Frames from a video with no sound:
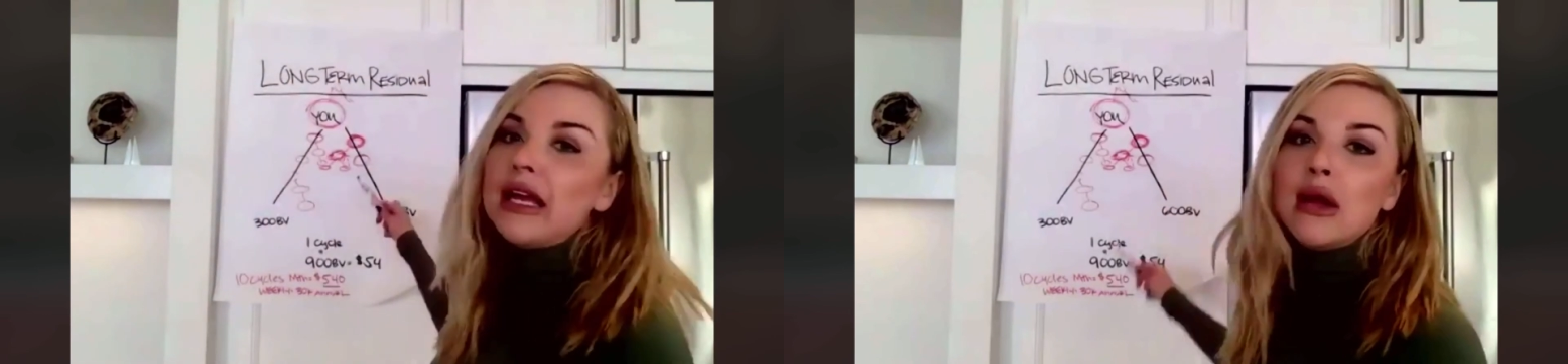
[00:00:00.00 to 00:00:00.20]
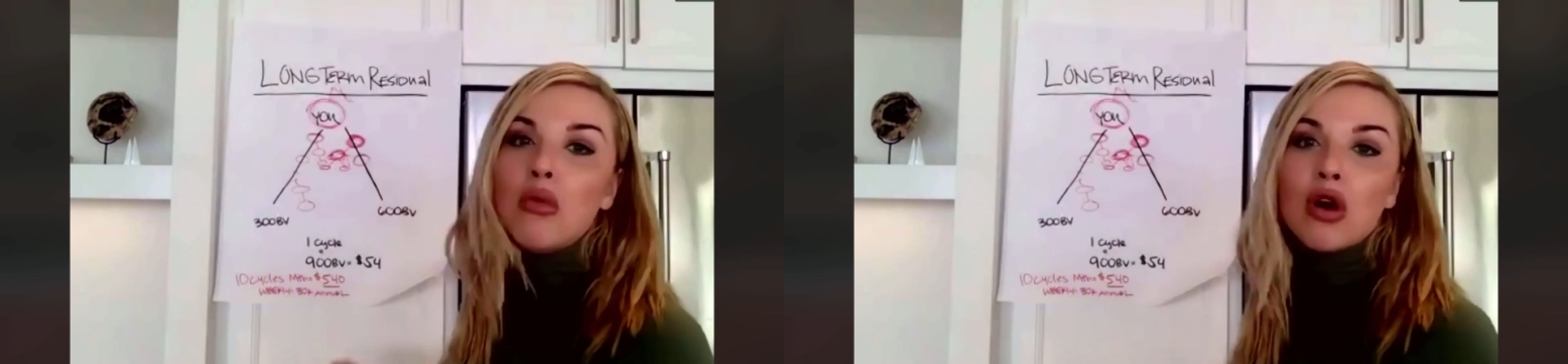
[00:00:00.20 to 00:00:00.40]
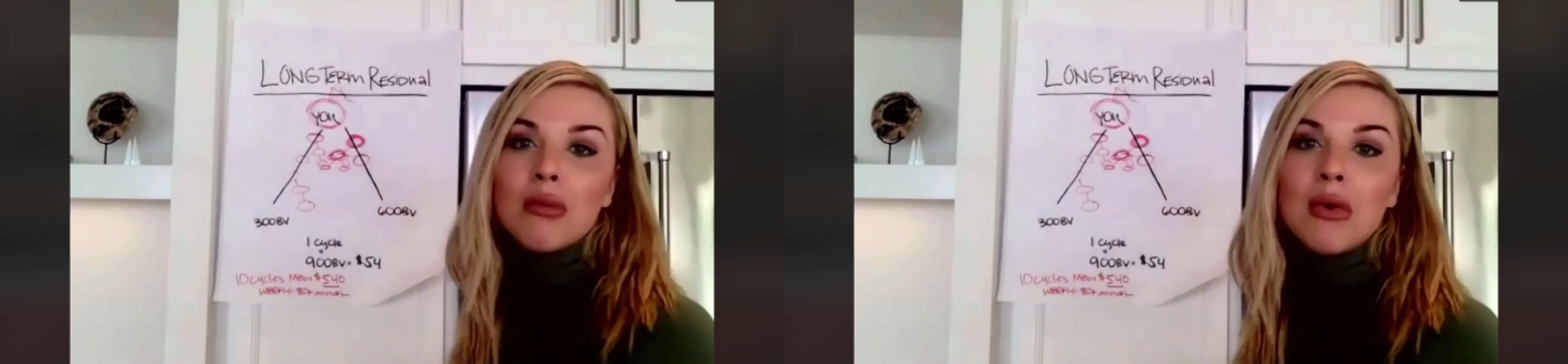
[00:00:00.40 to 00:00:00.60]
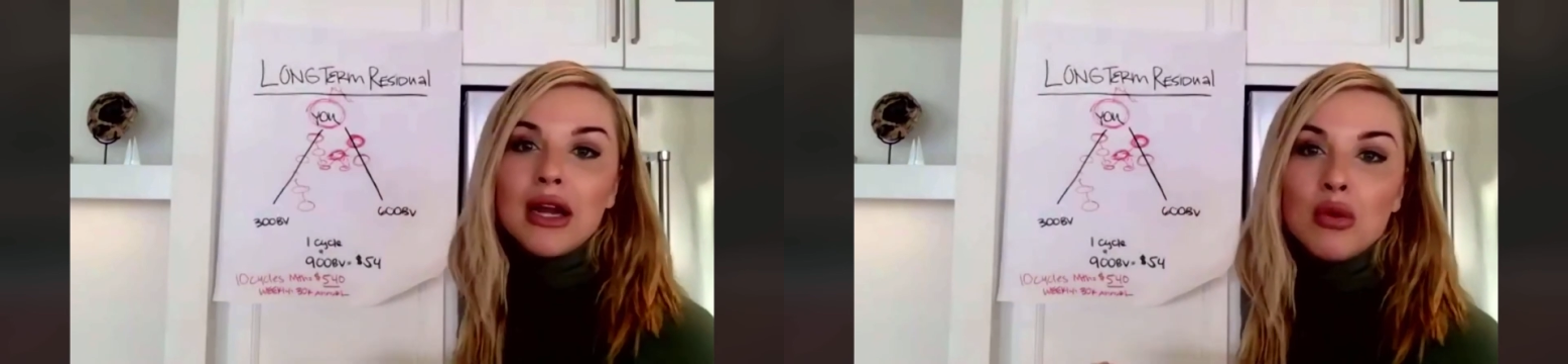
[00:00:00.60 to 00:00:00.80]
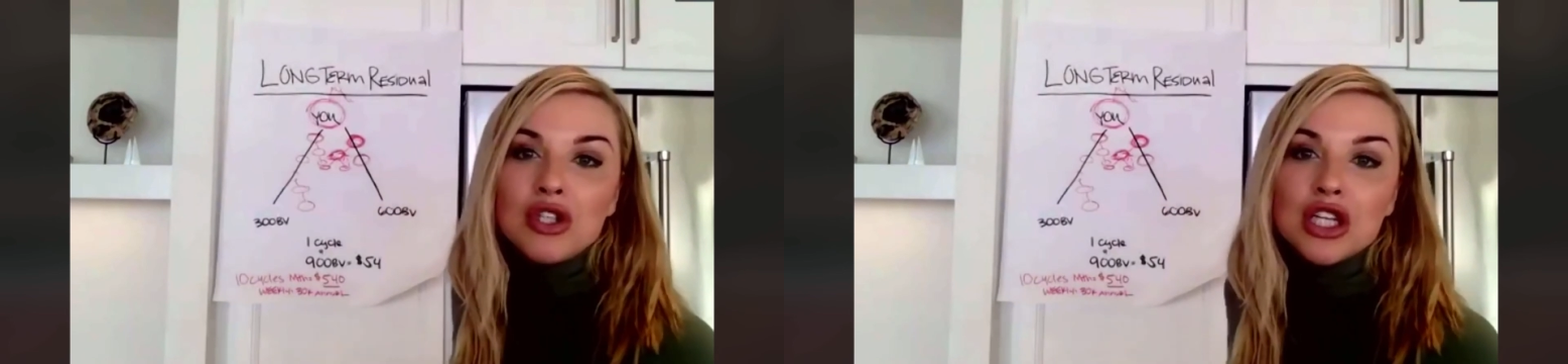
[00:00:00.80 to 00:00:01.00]
more money,
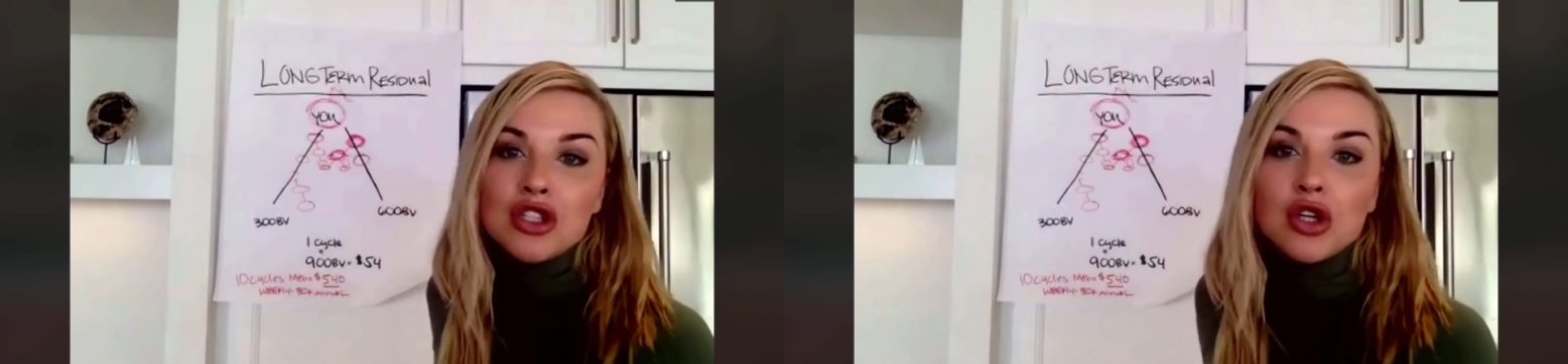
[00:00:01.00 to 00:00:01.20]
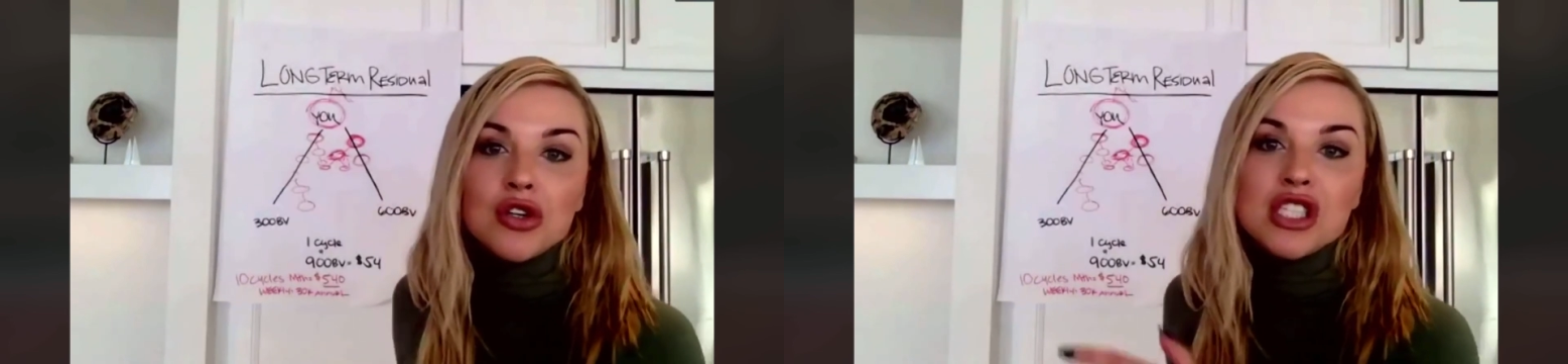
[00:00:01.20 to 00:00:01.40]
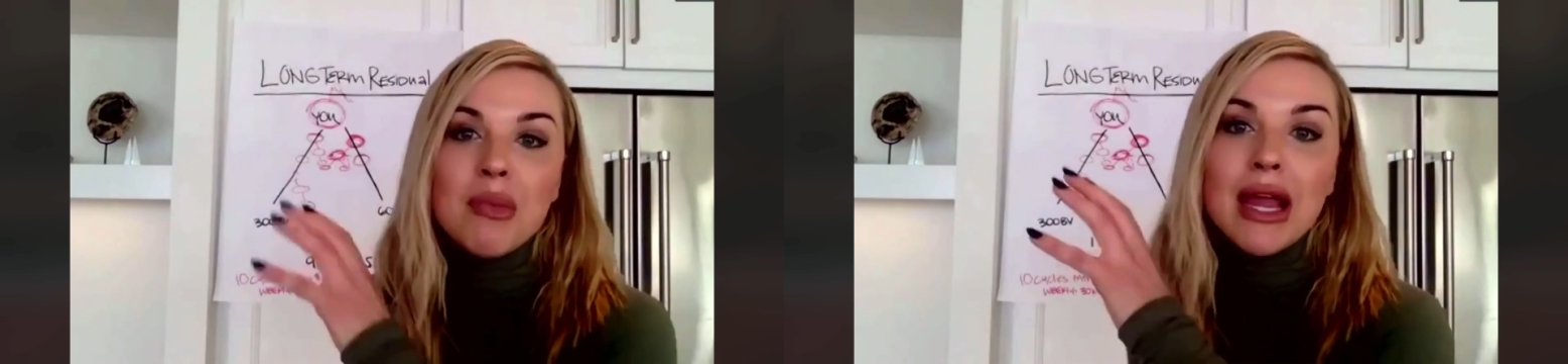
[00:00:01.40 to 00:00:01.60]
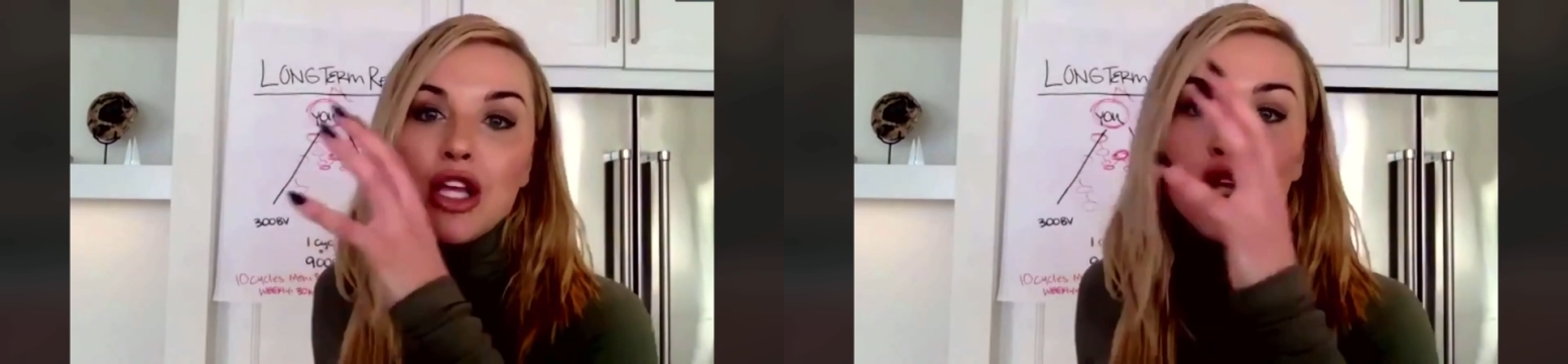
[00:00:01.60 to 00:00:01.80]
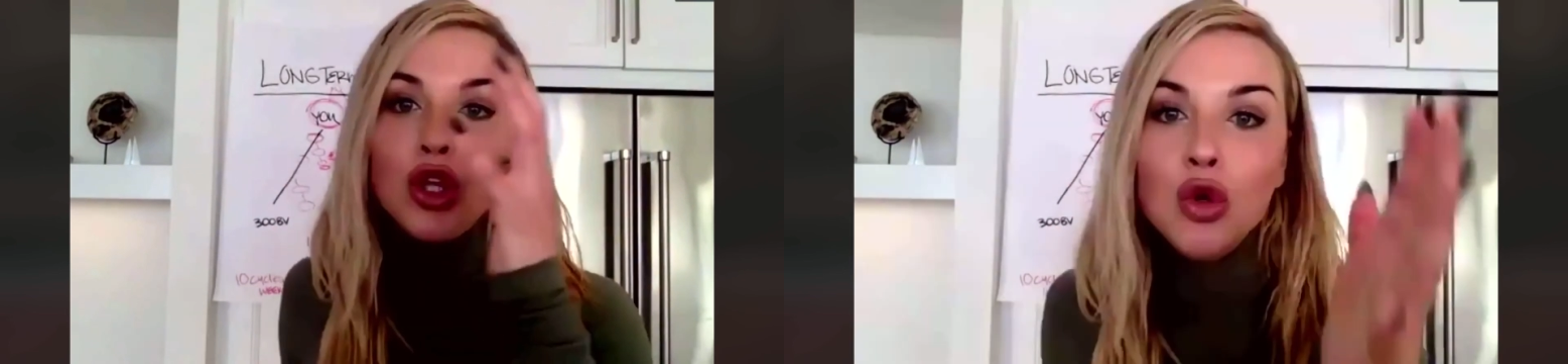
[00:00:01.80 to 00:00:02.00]
which in turns make
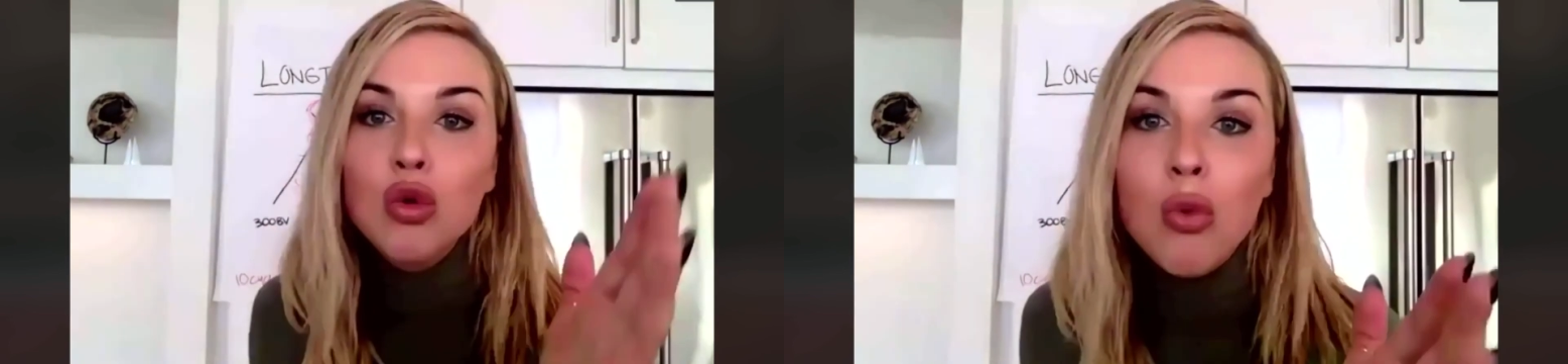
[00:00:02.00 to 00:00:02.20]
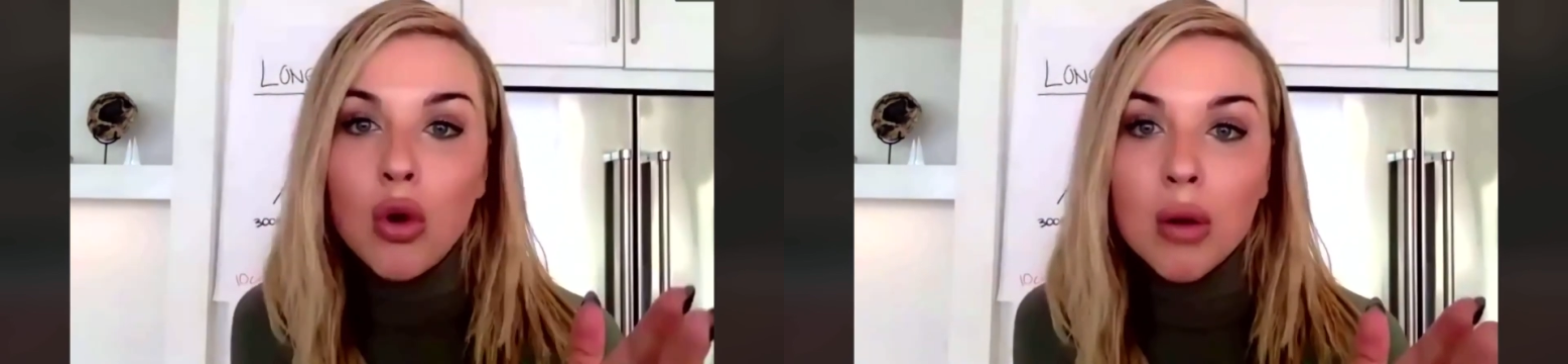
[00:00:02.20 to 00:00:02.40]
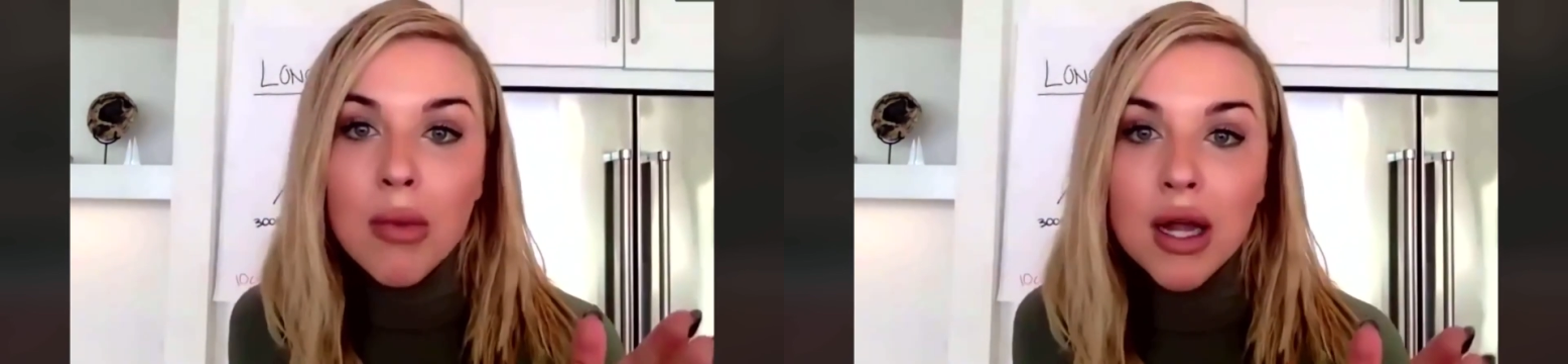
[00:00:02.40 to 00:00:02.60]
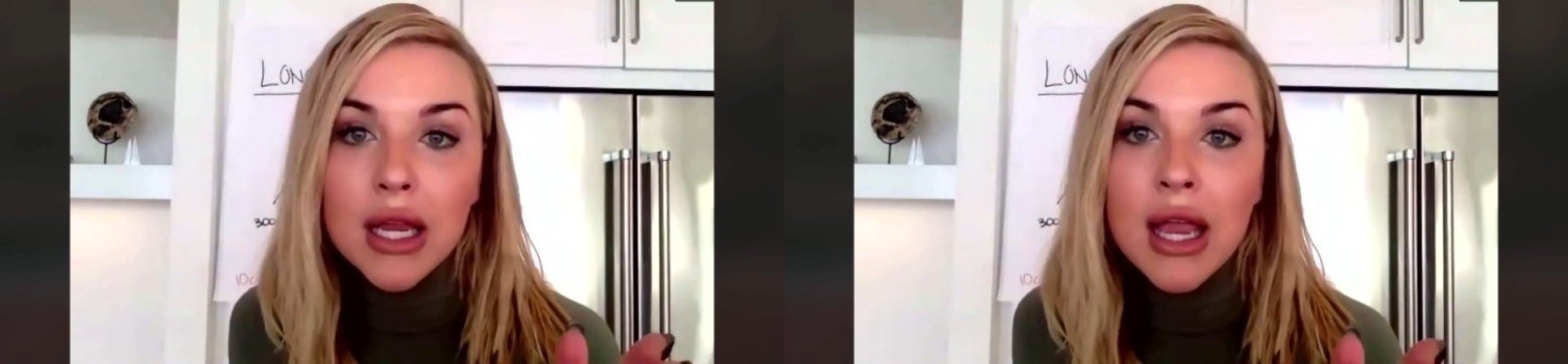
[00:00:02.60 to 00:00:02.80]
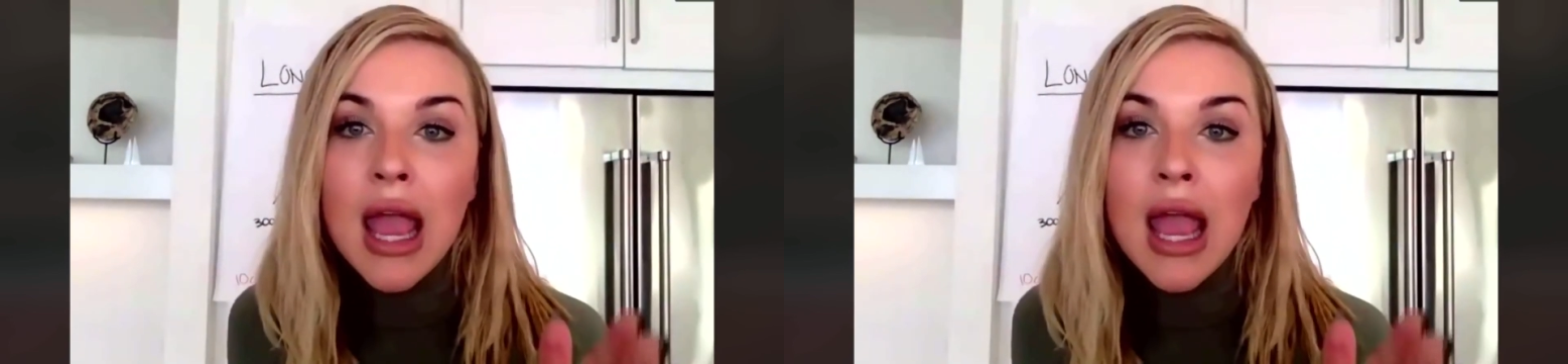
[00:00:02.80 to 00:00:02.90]
you more money.